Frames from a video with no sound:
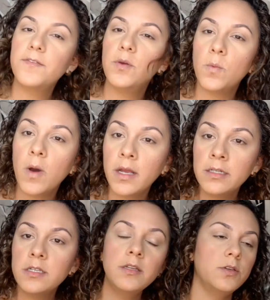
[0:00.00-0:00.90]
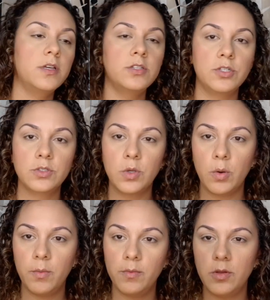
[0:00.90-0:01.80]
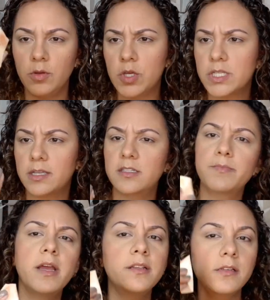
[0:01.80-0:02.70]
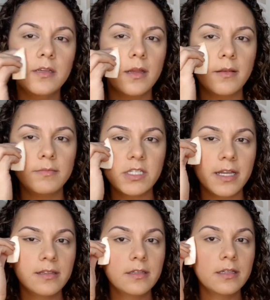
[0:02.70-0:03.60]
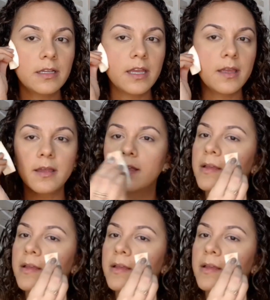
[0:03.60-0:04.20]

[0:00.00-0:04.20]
you want, you can just go use a sponge and gently